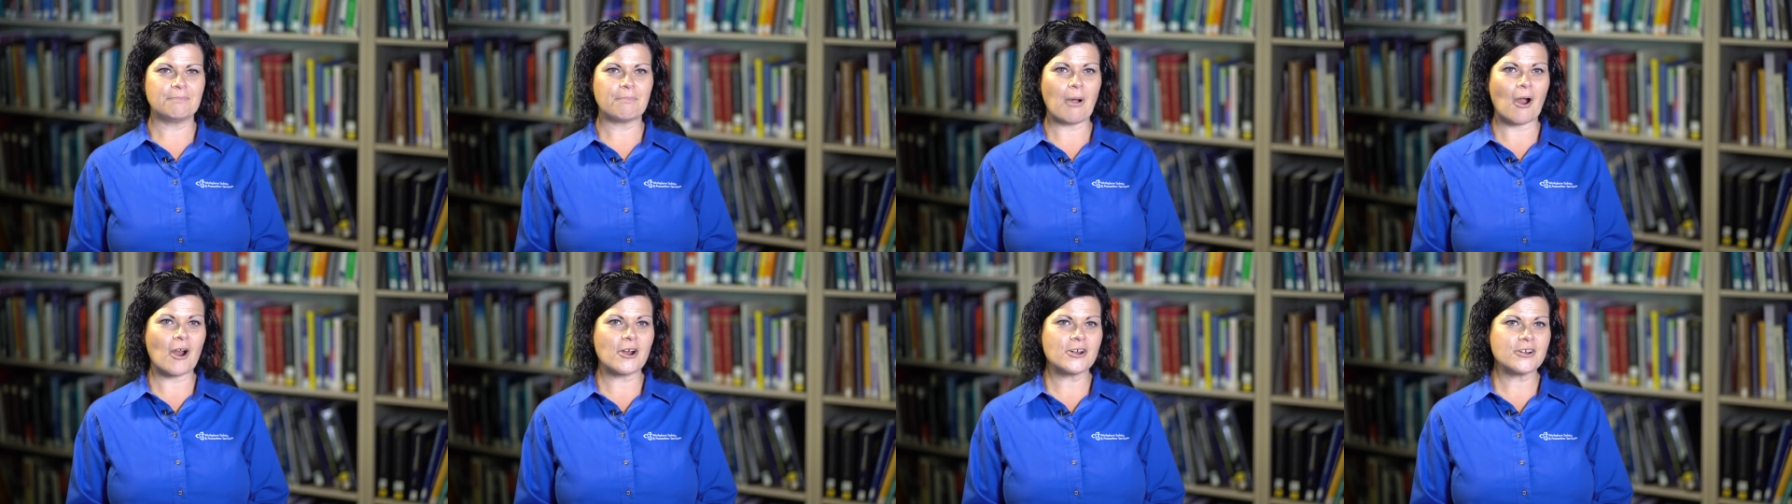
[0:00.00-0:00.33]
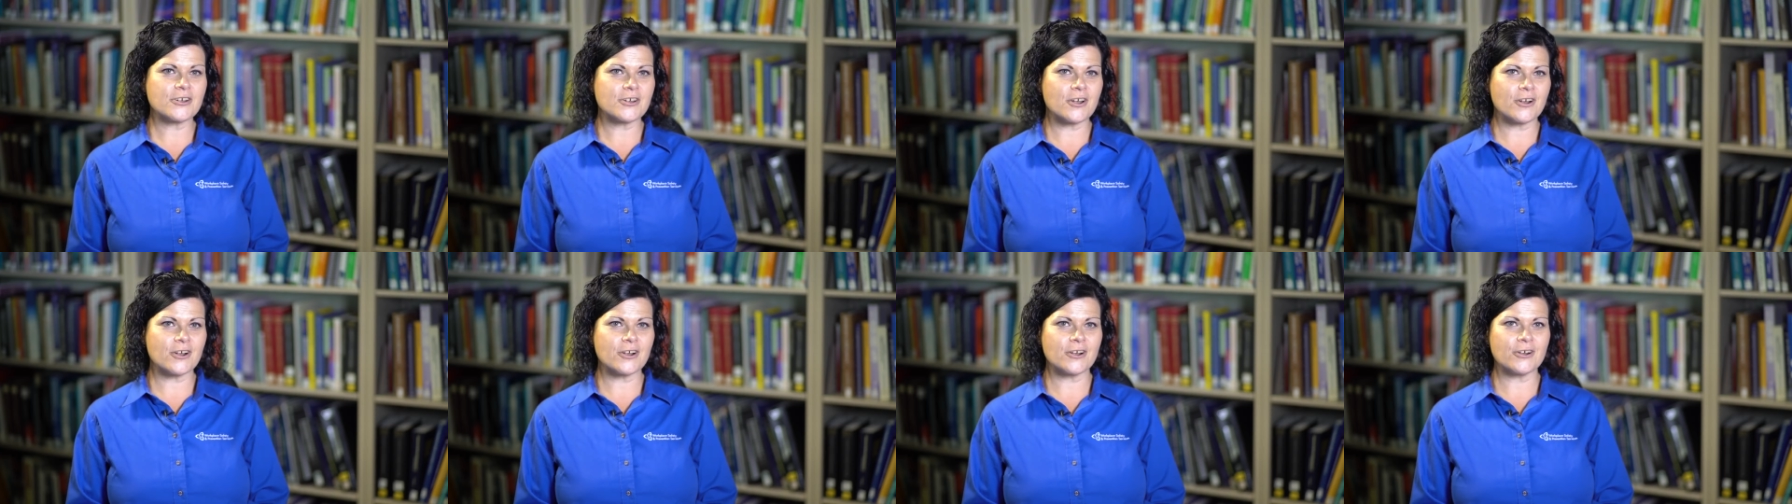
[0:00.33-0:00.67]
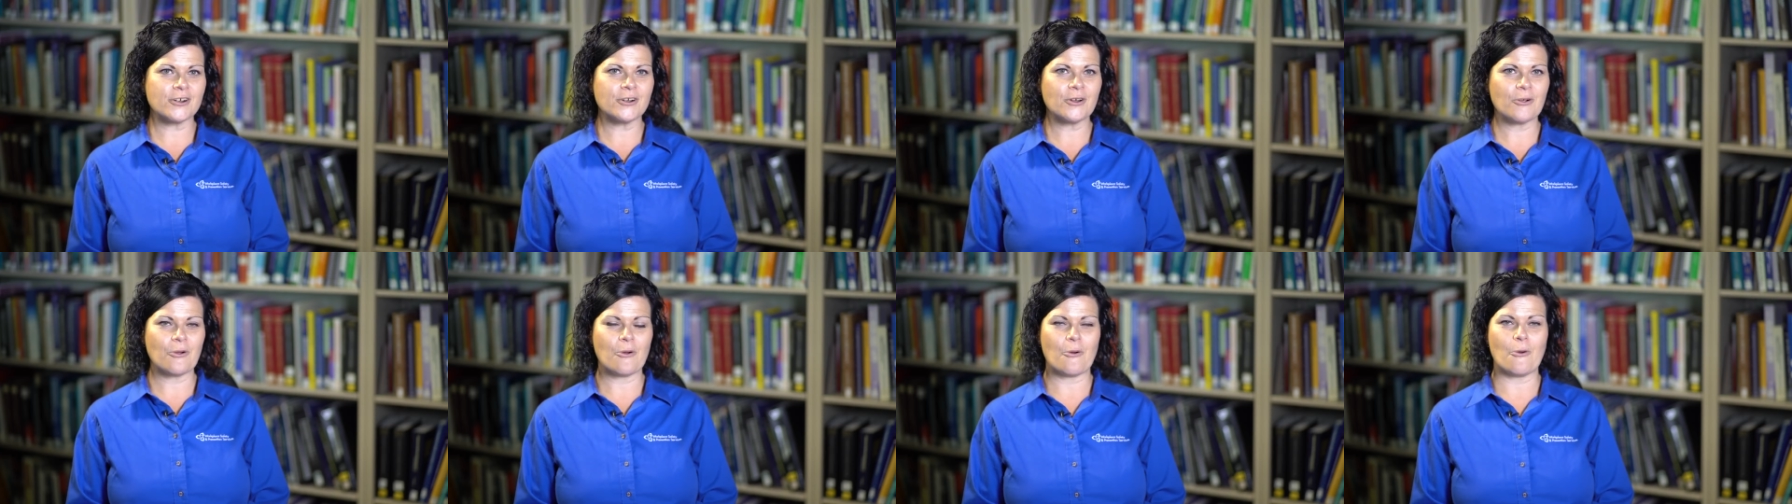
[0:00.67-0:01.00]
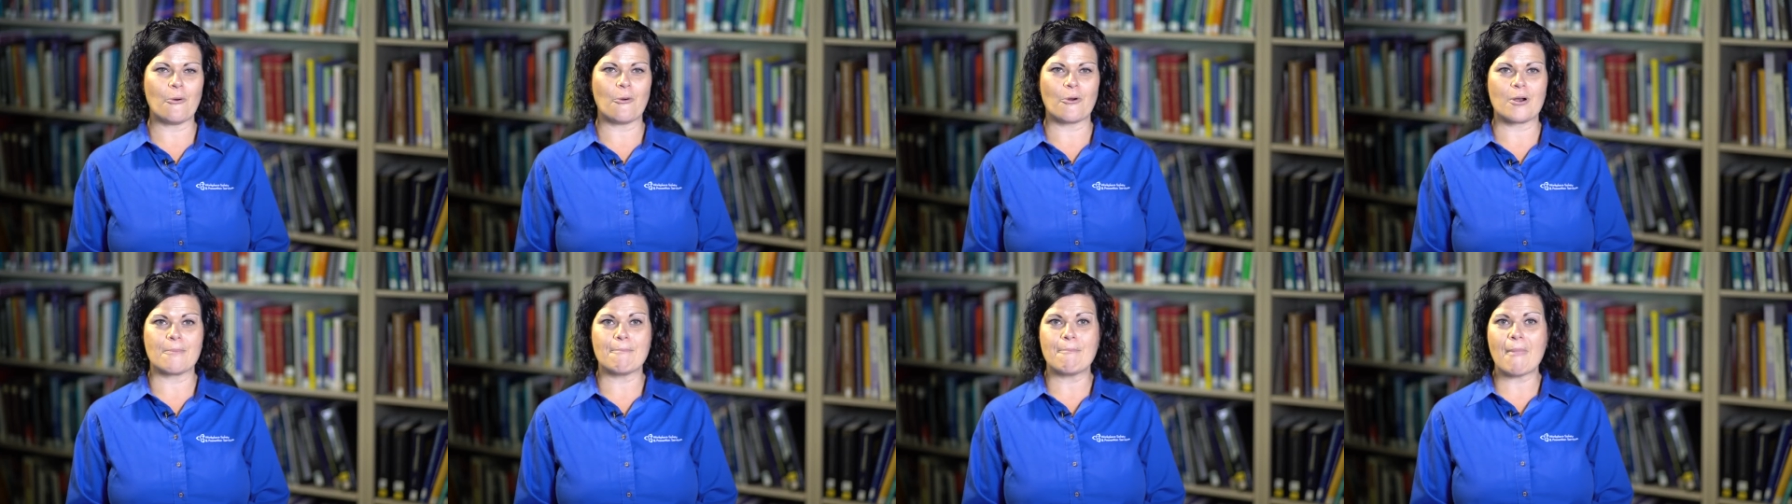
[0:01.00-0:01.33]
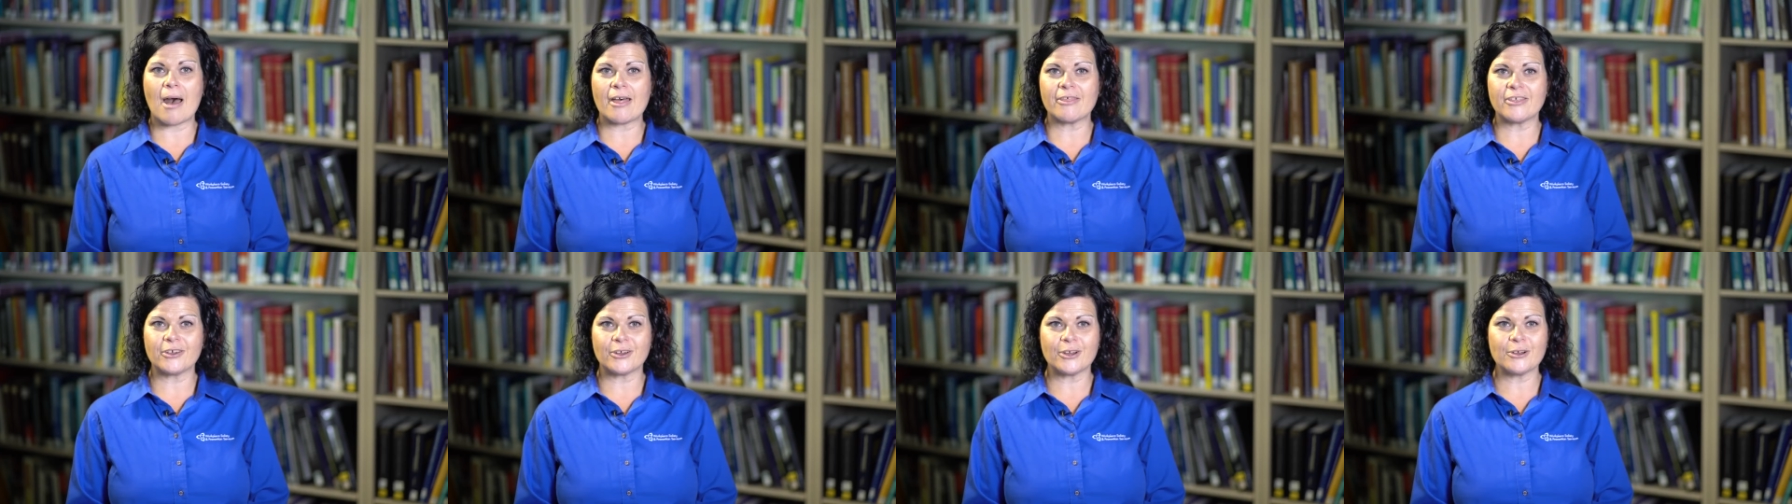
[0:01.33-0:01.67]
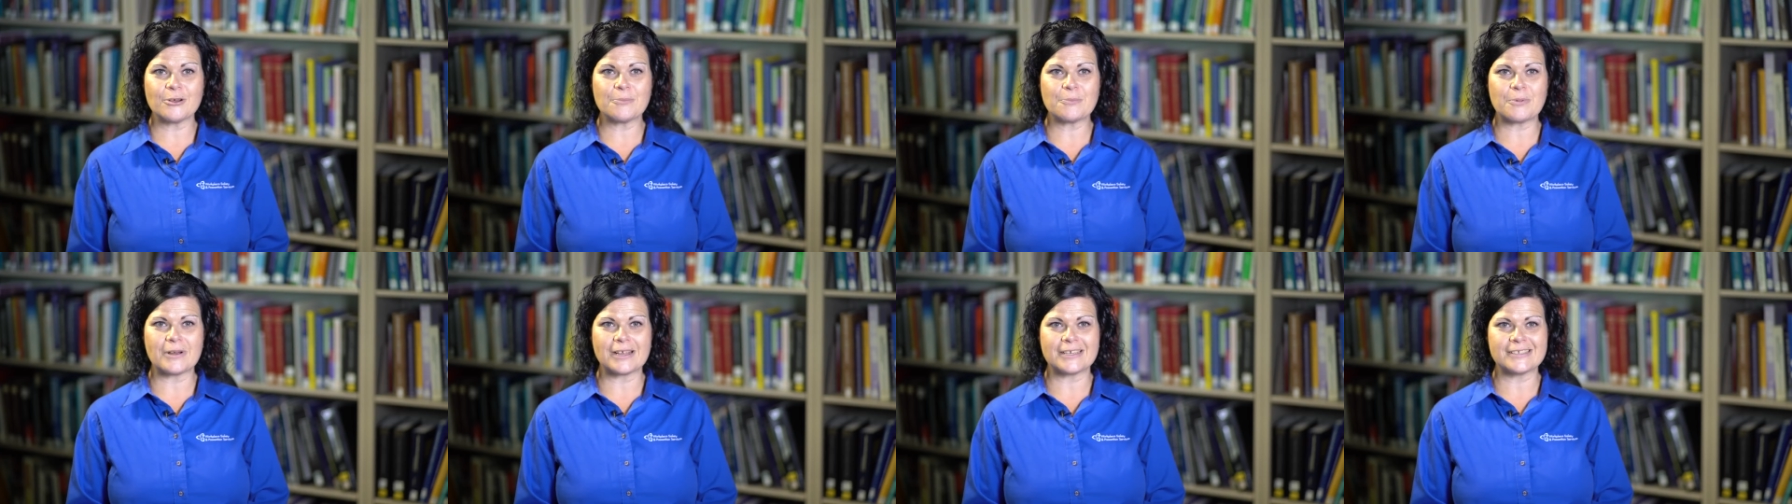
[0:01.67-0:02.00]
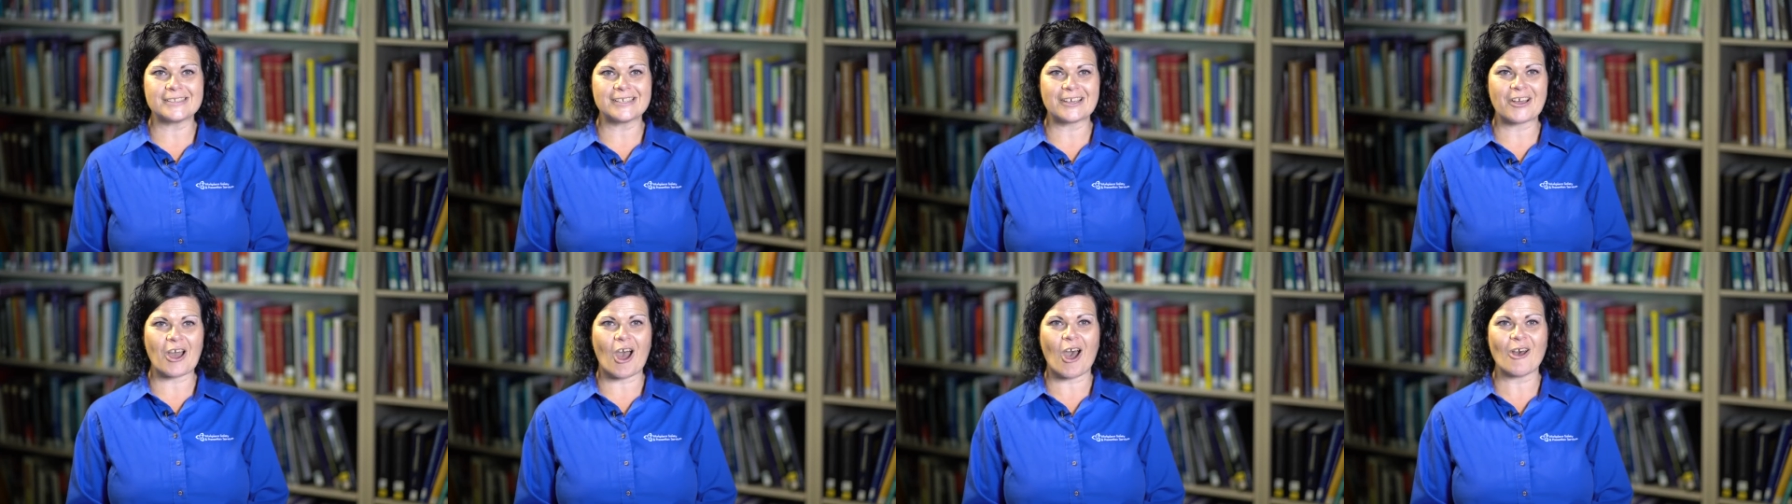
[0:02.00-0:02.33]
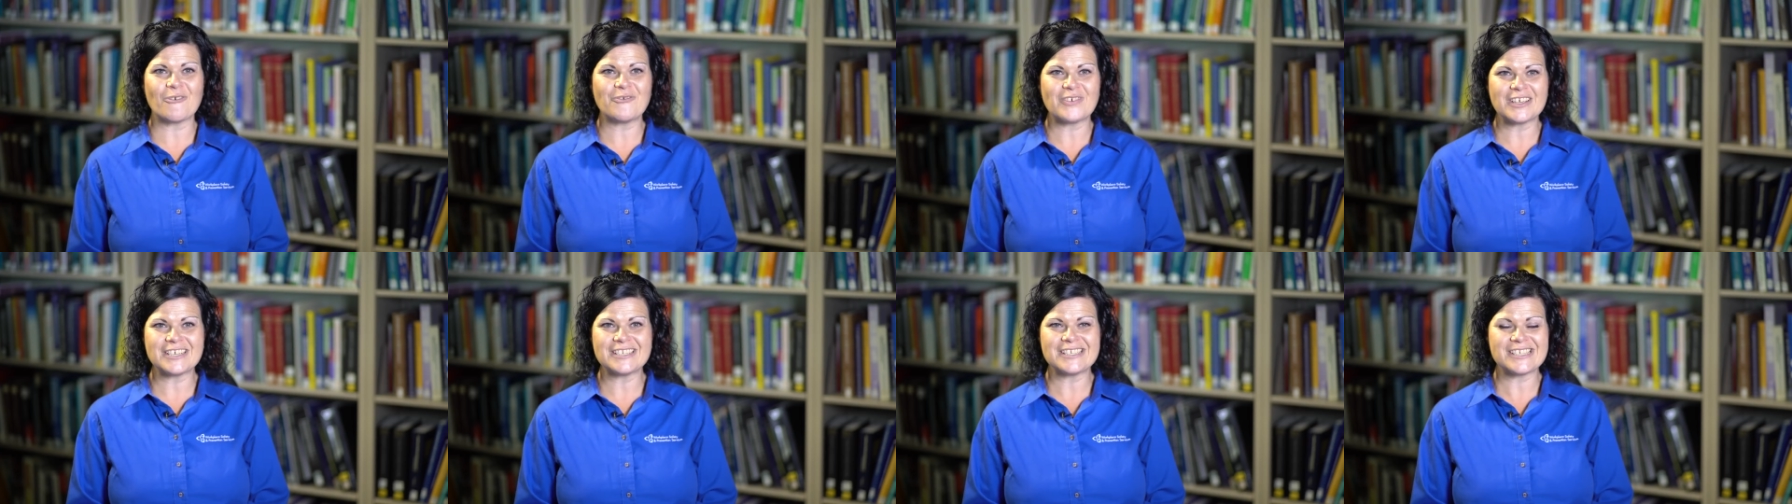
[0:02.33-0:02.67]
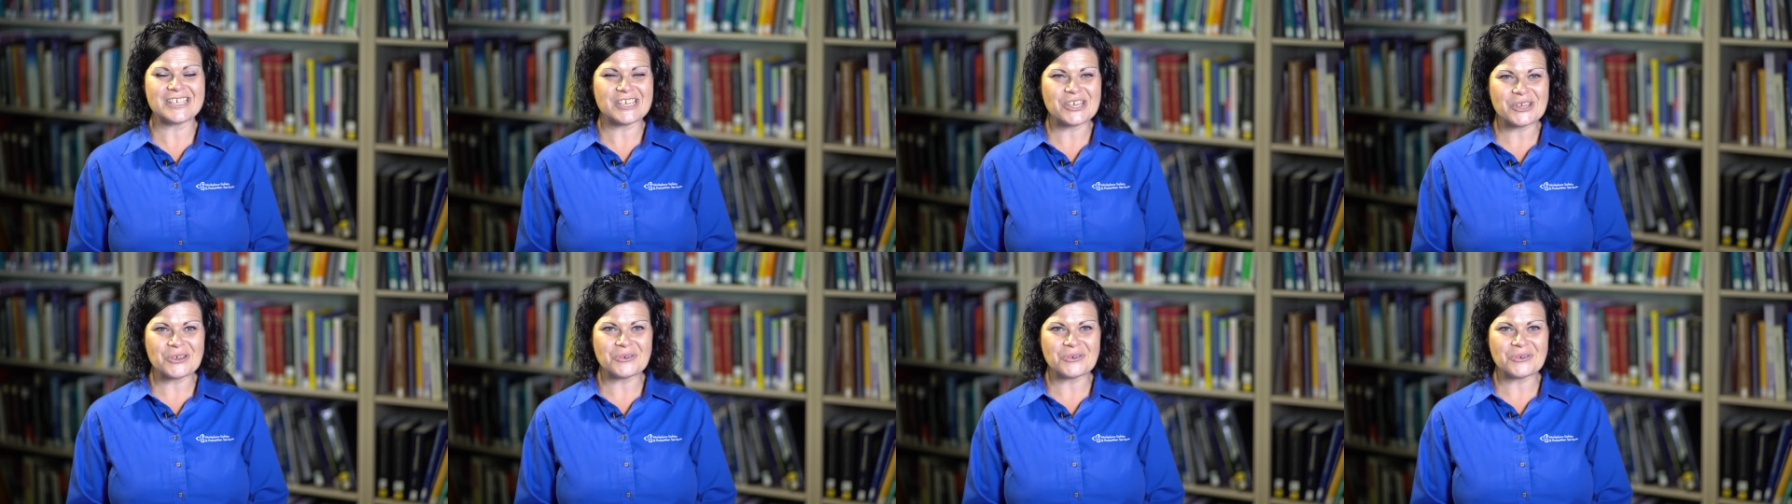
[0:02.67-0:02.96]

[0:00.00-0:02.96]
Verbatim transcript: partner, or mother brings a coffee to